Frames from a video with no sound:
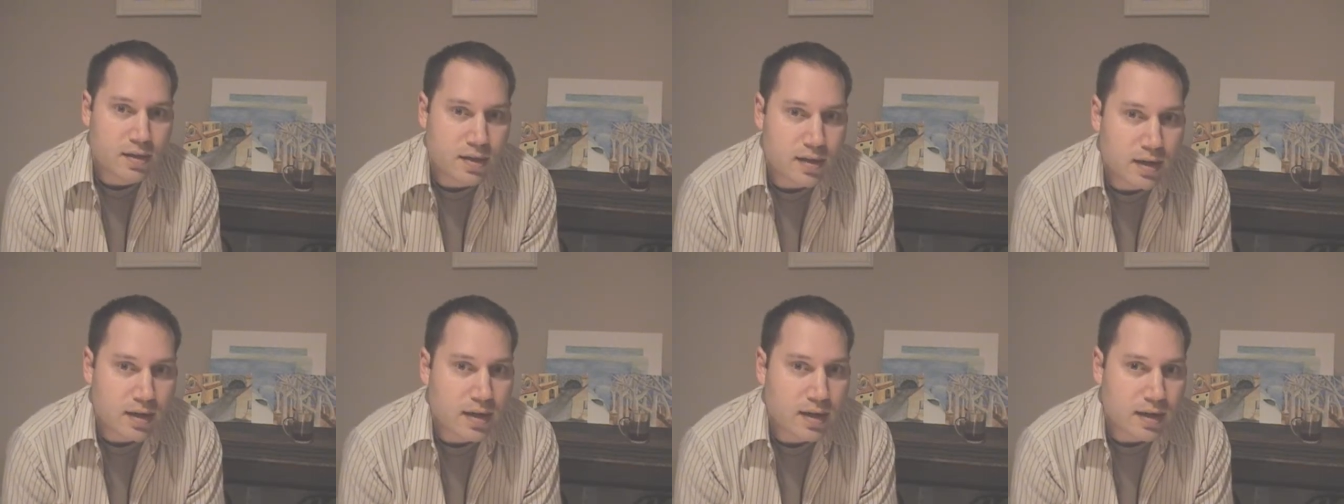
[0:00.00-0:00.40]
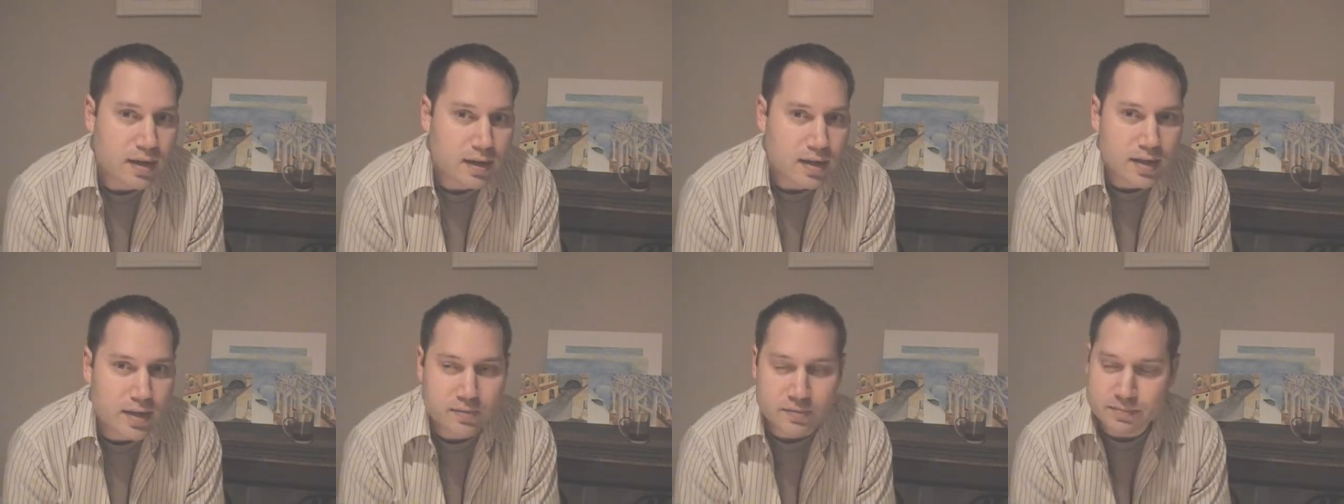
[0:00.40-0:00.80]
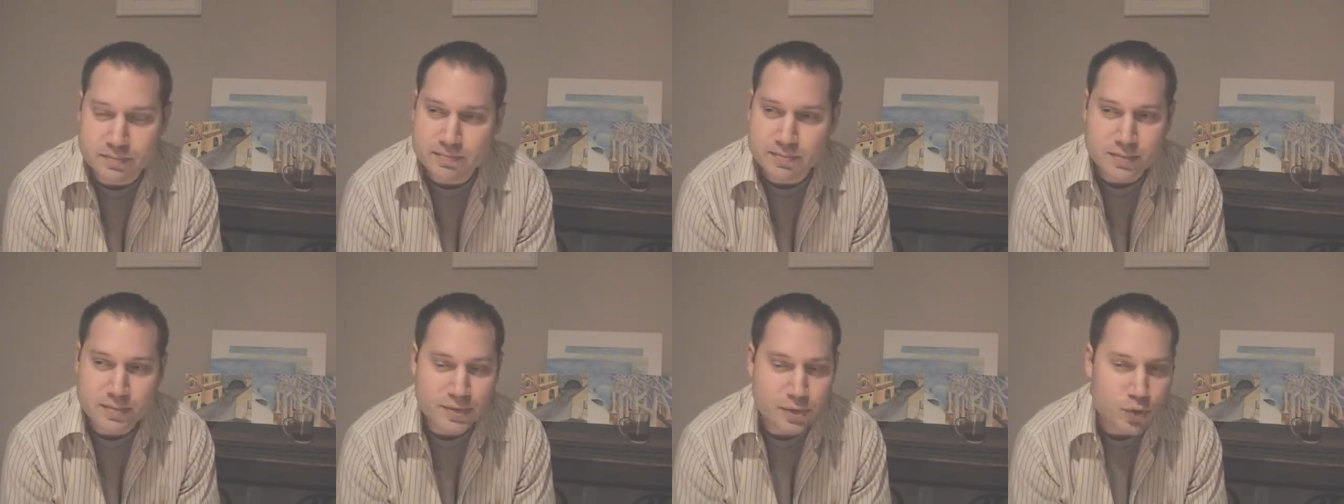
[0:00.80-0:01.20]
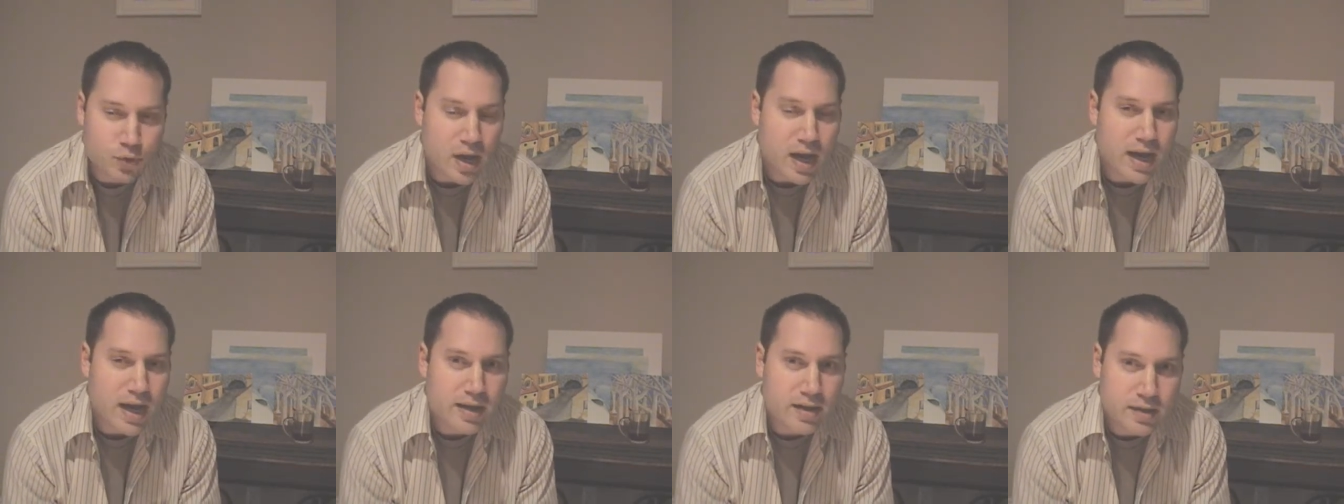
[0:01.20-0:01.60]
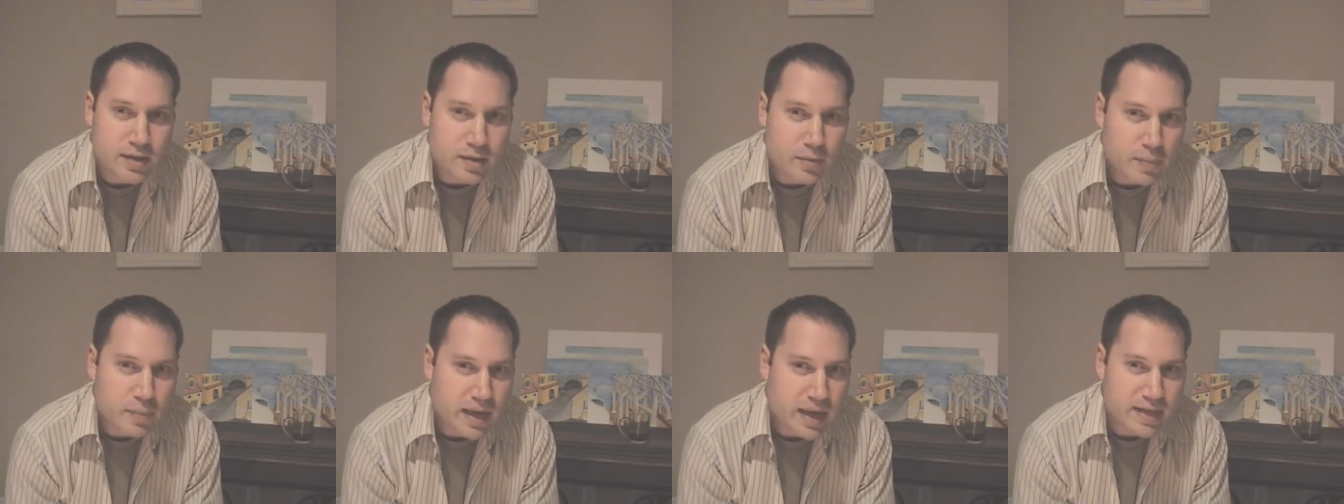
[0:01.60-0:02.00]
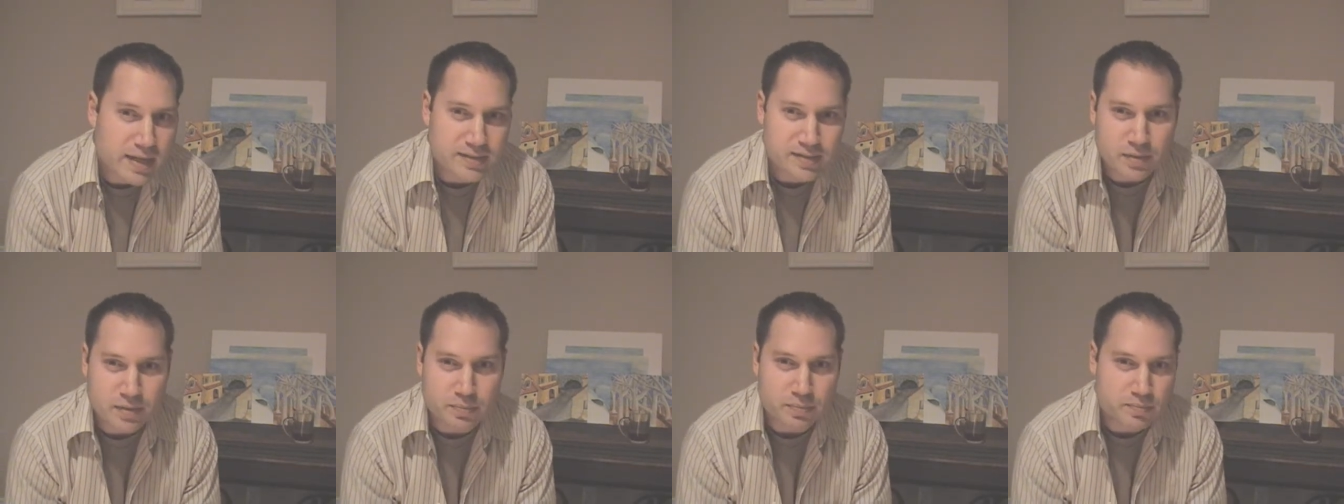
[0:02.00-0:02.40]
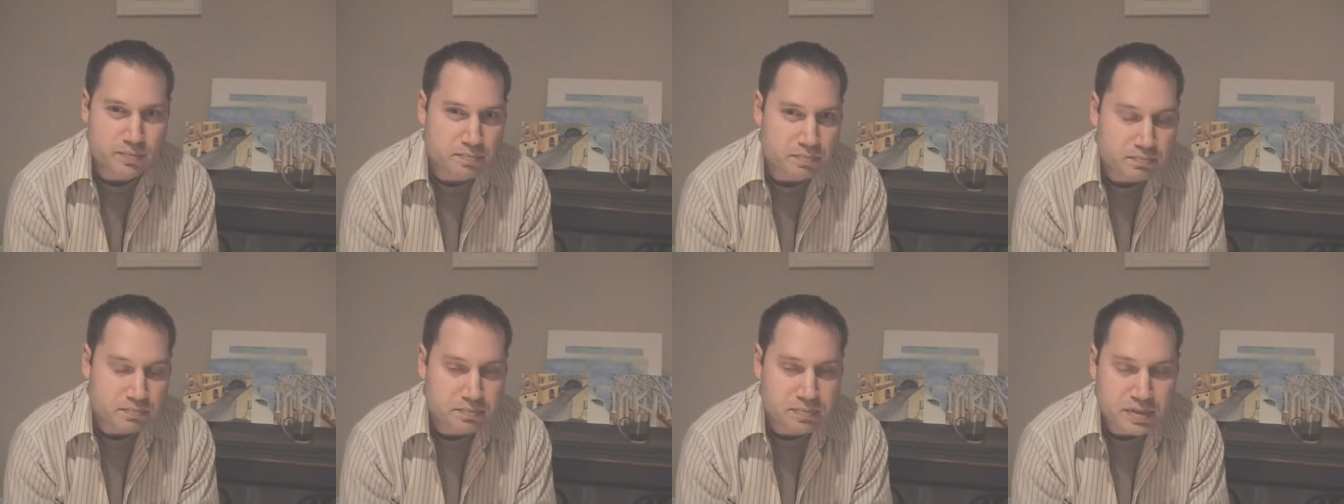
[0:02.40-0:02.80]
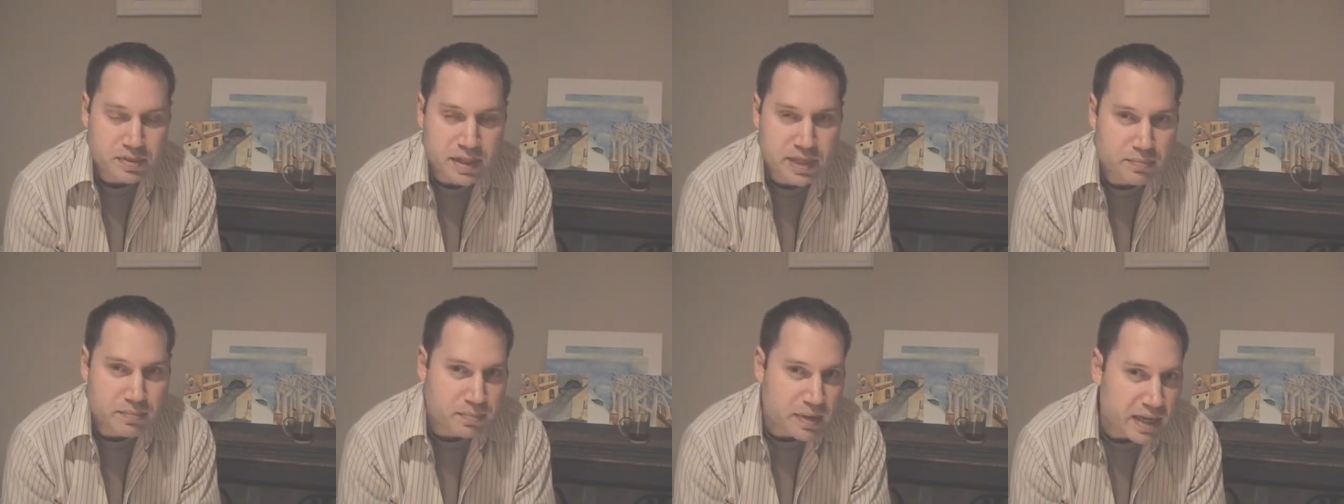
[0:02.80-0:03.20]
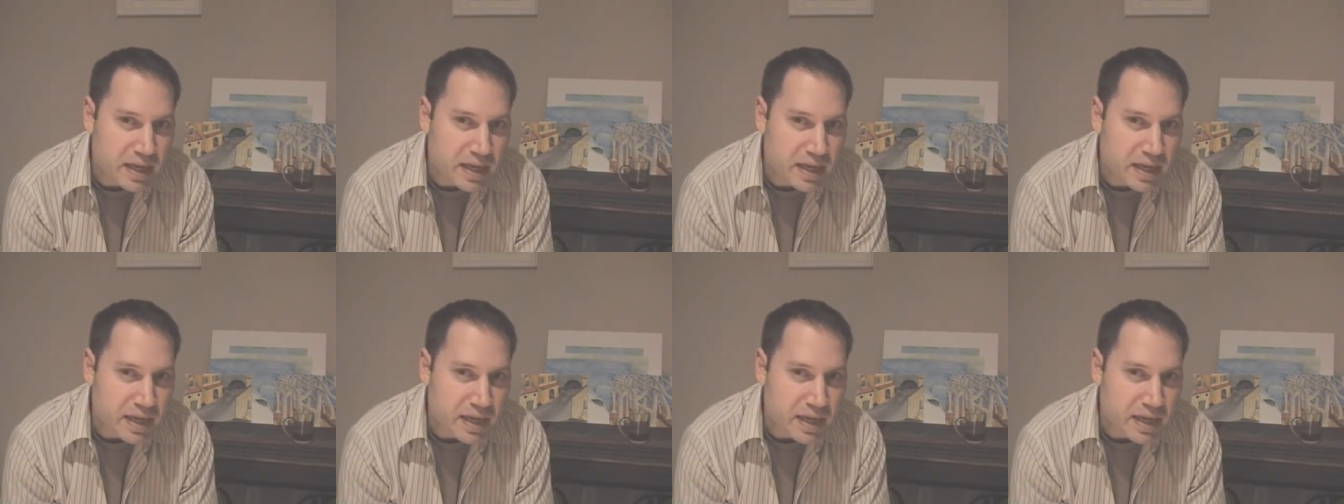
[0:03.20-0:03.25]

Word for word: Uh, I've tried in the past, I played